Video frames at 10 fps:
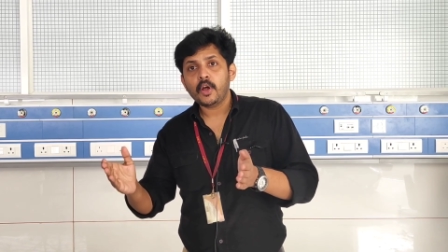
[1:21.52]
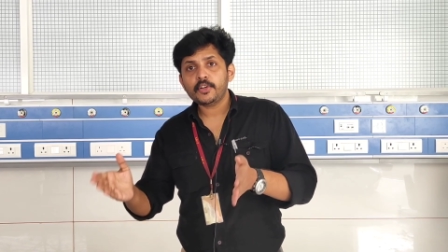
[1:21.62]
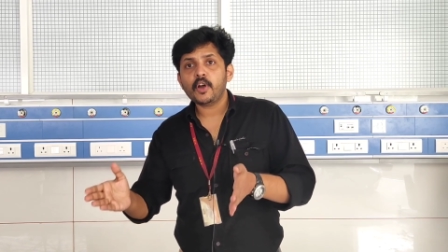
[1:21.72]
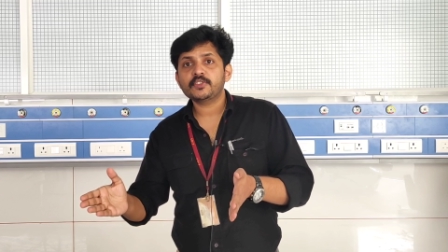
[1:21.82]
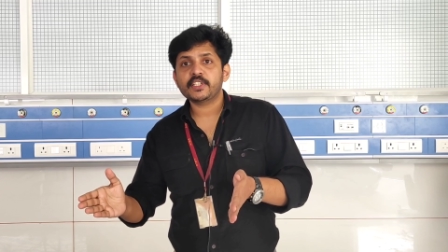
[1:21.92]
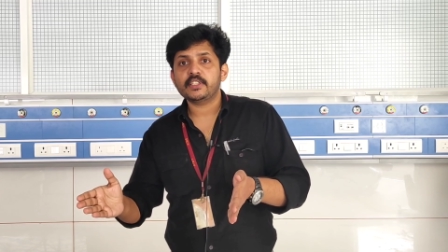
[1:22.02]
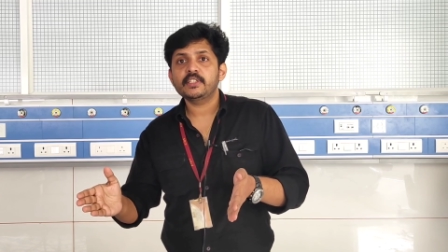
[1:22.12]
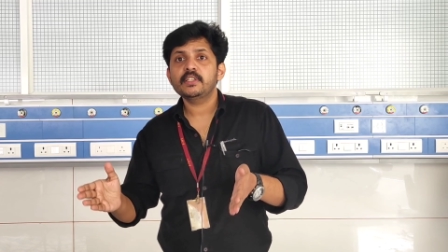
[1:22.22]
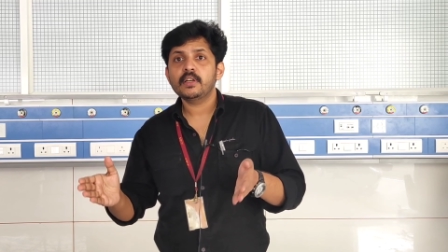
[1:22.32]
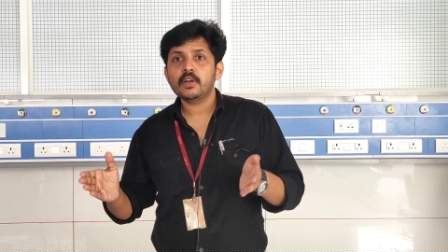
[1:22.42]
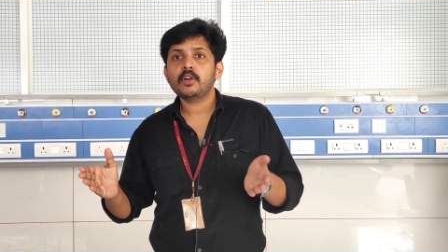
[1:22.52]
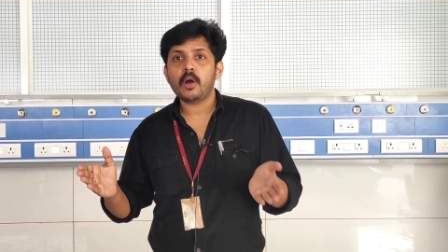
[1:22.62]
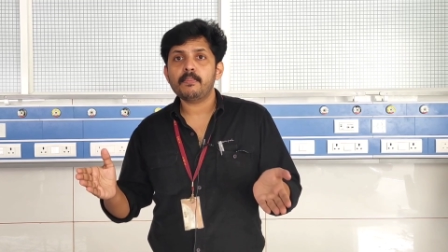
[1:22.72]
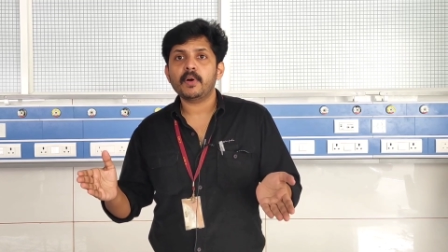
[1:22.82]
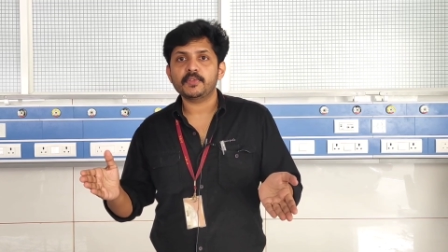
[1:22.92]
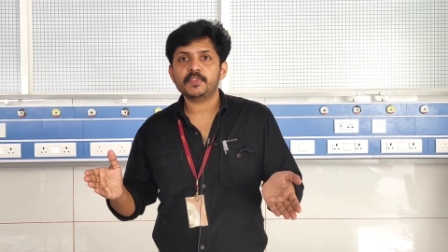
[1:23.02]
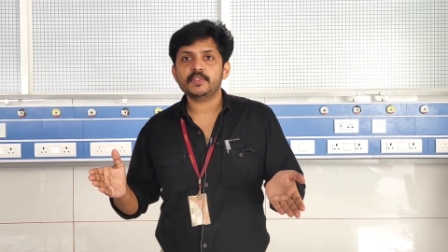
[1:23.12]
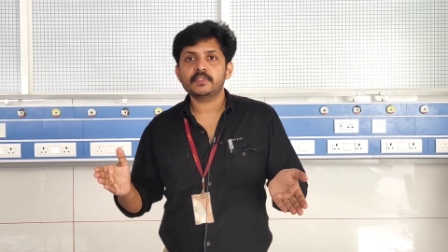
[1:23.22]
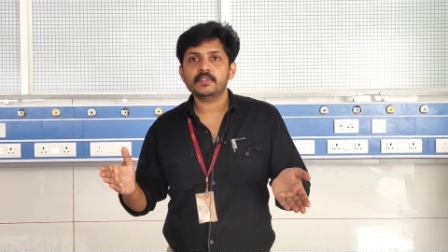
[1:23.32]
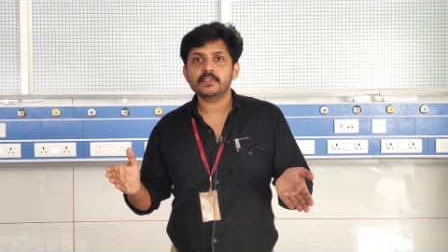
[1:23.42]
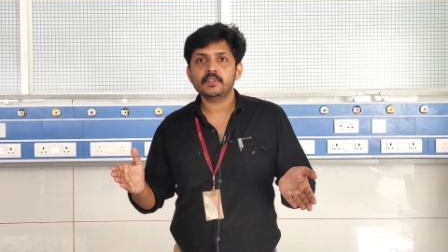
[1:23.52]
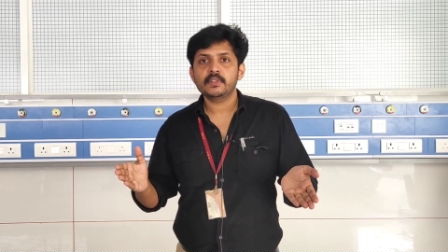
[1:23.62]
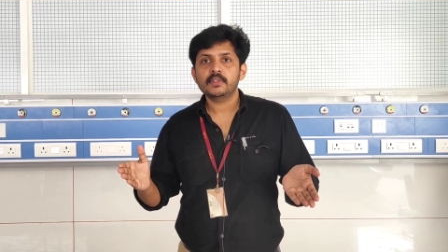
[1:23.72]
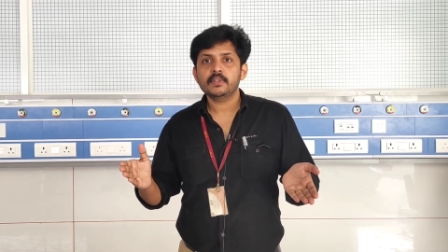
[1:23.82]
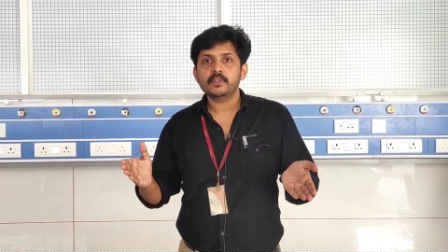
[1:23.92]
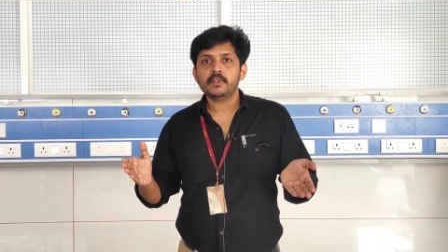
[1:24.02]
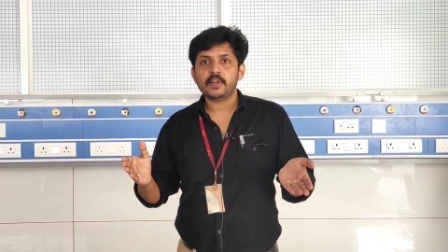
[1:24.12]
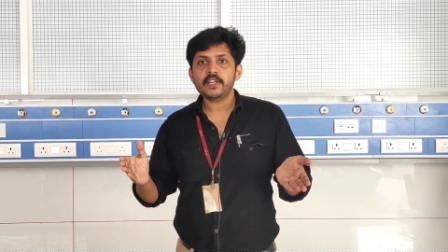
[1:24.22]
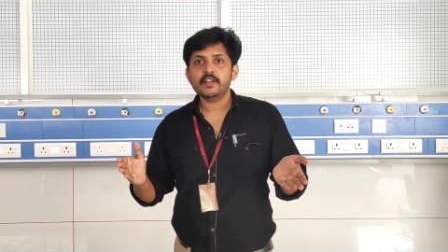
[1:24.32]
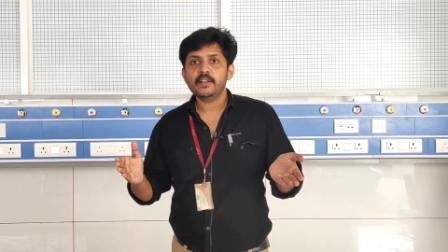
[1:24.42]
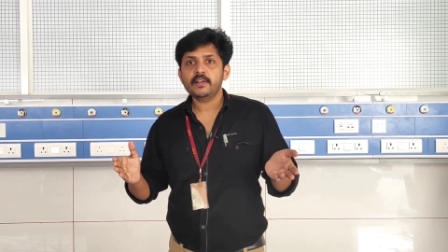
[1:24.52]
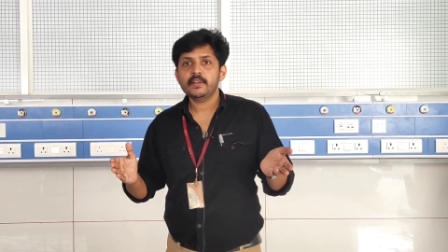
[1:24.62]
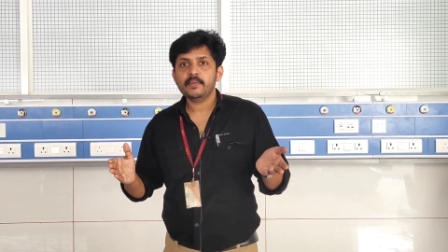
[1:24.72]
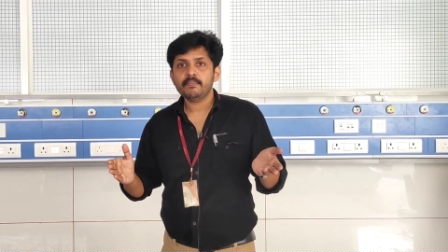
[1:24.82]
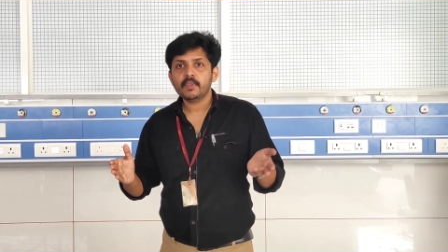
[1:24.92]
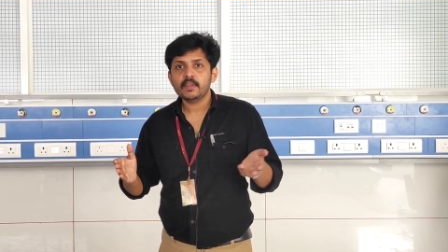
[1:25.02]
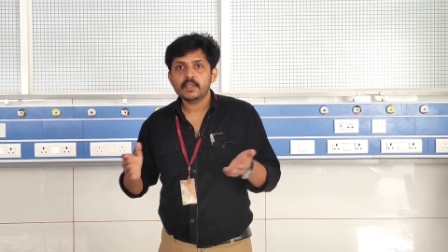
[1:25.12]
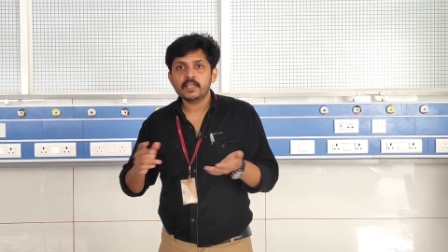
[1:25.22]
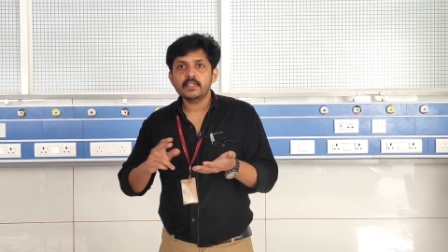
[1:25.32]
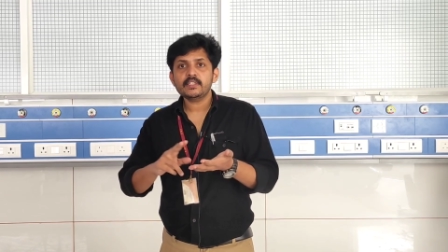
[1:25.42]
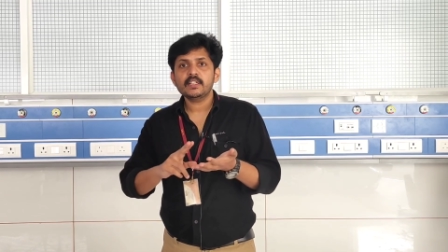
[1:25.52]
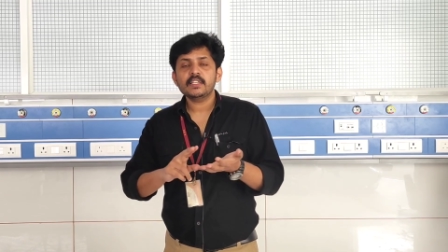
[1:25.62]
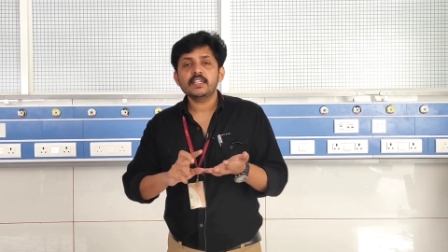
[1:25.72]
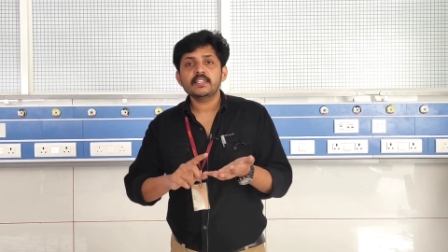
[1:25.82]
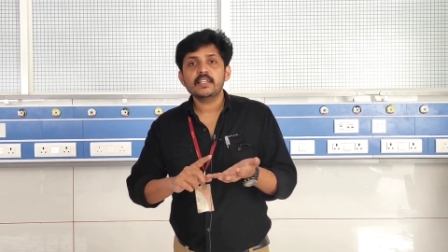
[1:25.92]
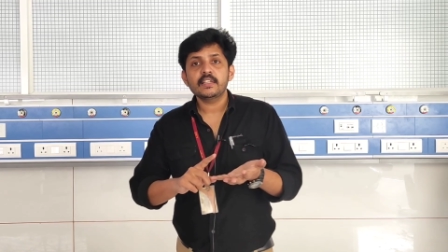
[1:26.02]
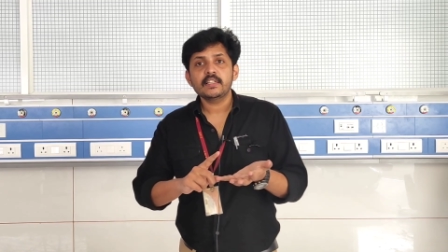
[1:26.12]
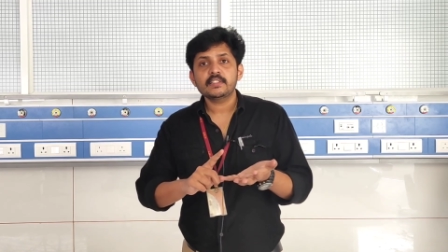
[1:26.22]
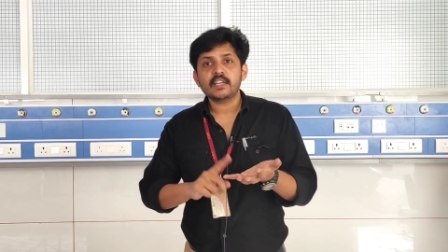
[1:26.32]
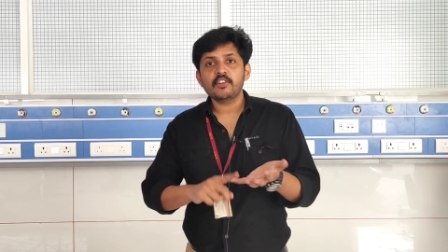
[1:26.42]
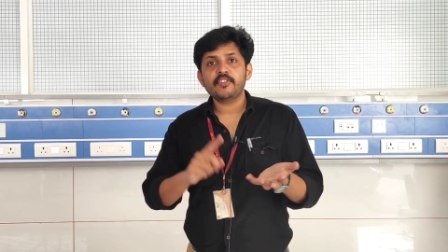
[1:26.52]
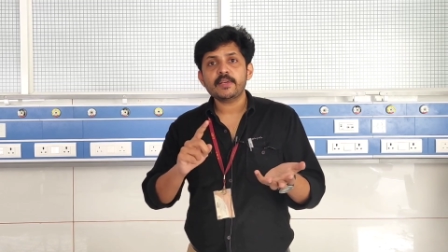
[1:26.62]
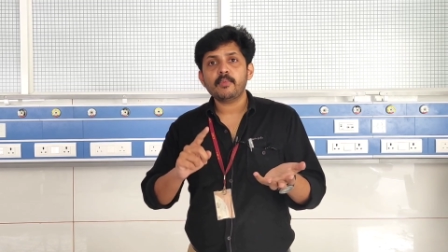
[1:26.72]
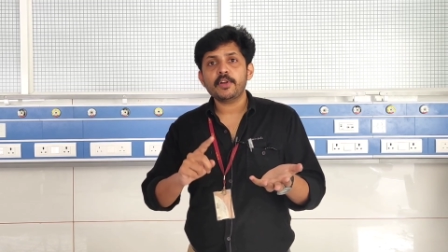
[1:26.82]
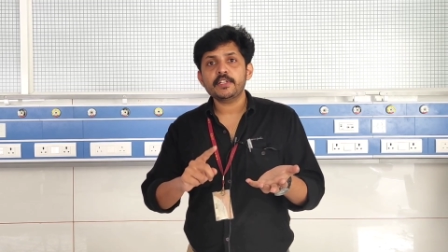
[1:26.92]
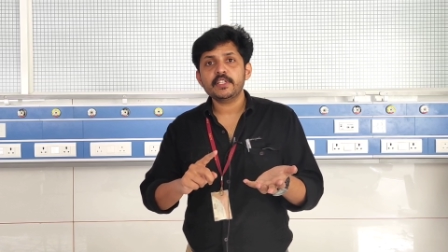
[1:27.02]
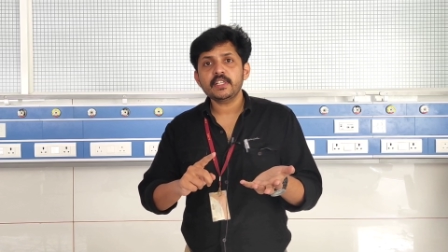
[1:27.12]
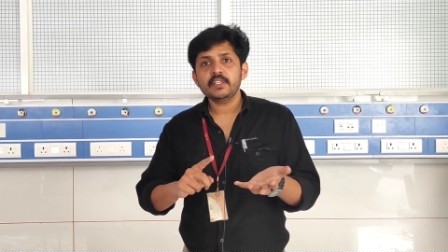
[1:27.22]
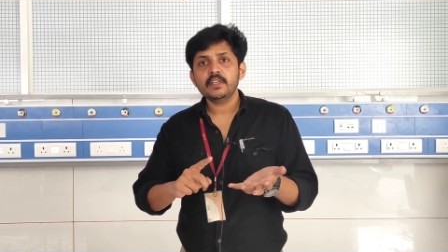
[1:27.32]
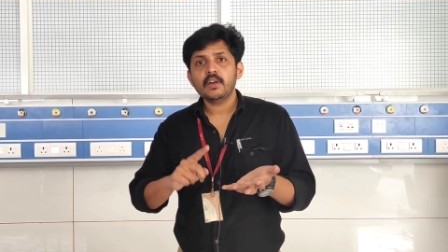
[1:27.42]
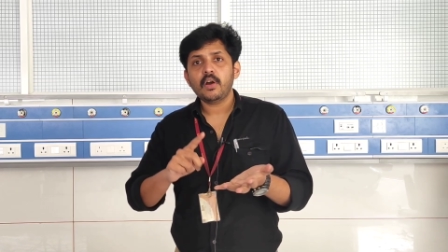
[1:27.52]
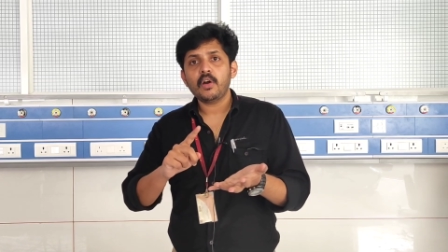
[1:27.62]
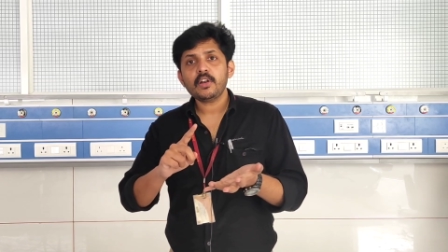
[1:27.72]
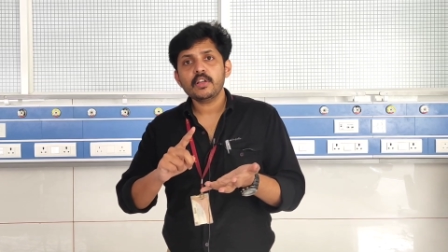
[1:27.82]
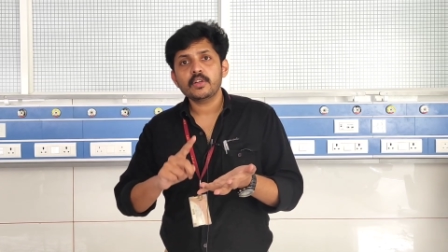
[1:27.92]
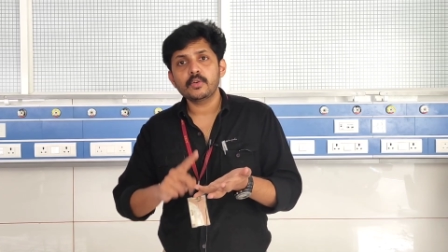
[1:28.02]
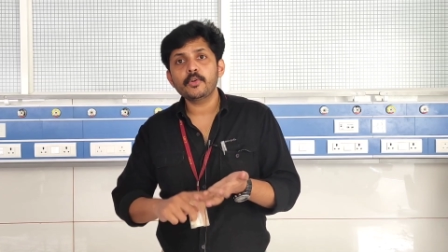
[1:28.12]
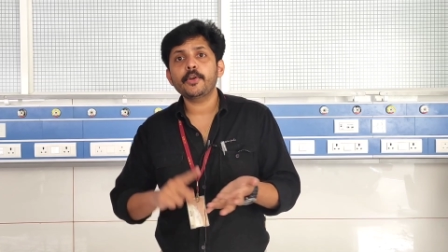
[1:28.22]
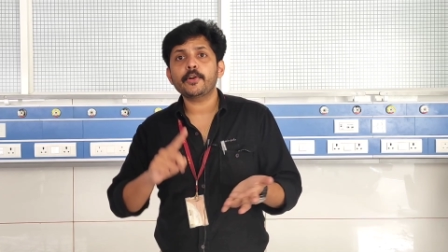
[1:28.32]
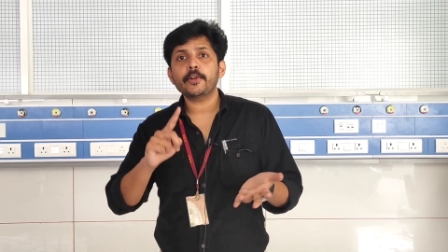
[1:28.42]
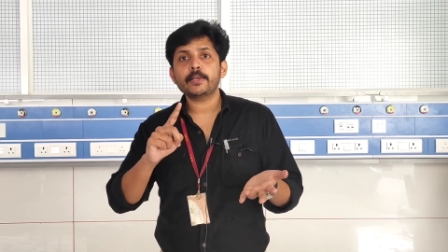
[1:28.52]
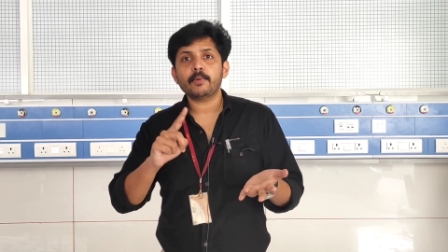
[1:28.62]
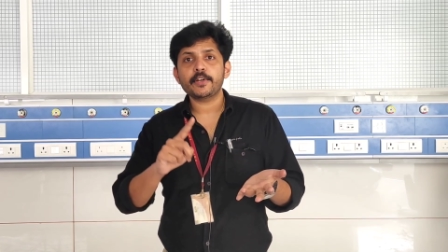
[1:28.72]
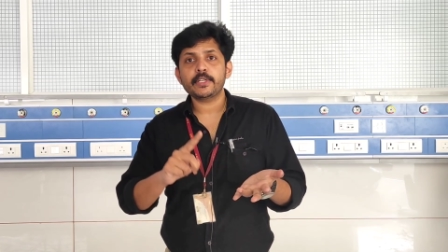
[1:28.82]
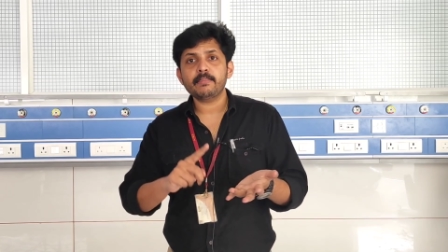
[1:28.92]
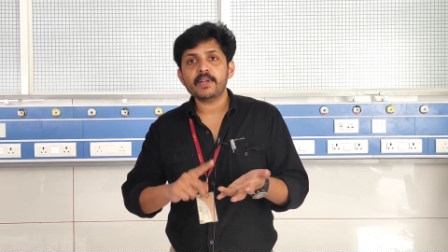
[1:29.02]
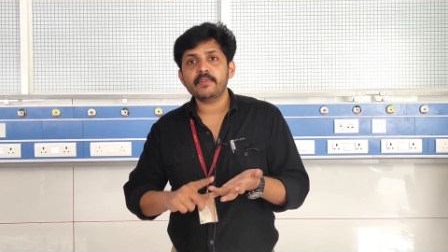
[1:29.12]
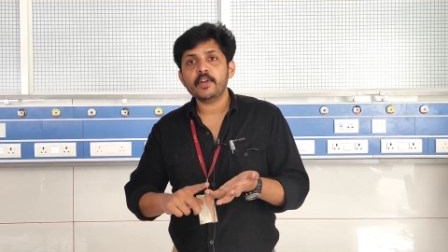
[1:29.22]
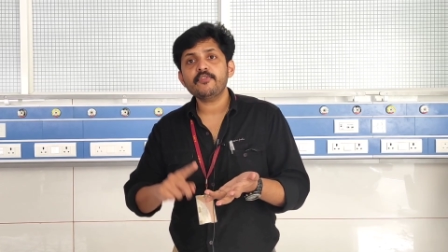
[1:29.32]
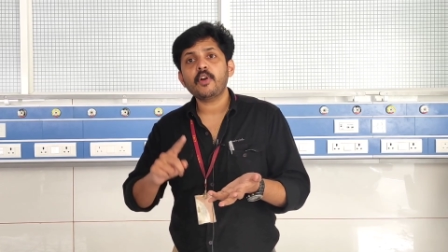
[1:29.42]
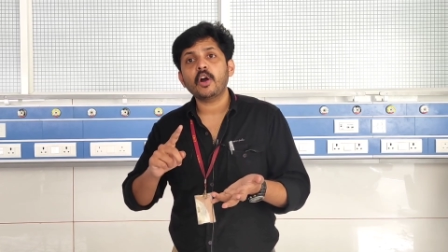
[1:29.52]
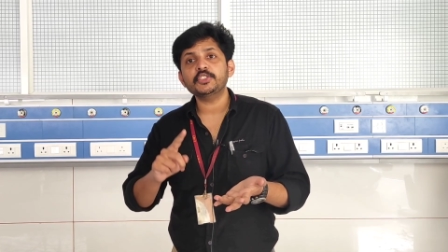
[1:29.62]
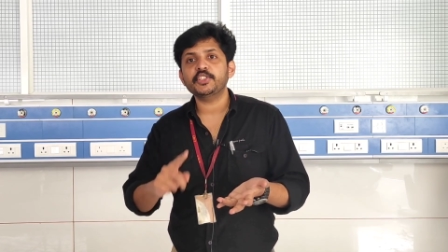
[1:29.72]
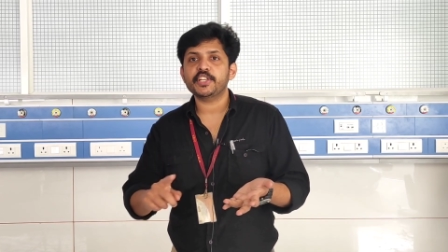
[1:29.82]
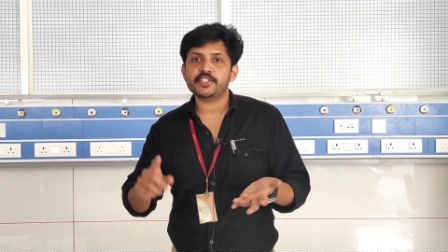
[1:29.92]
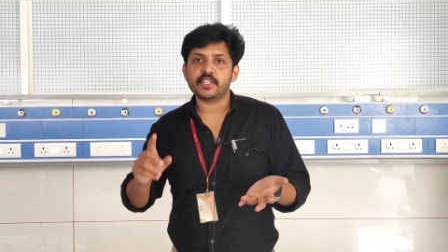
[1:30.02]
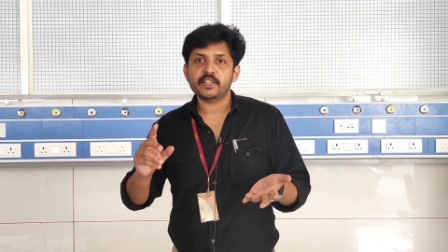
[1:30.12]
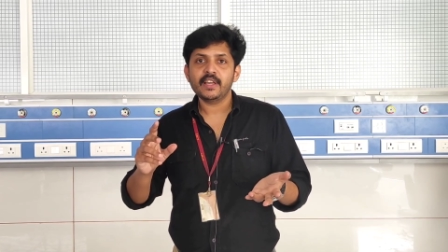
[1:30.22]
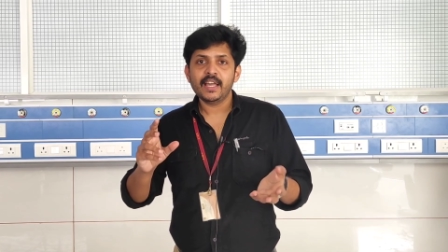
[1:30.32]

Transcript: non toxic compounds right either sulfate moiety or glucuronide moiety by way of conjugation.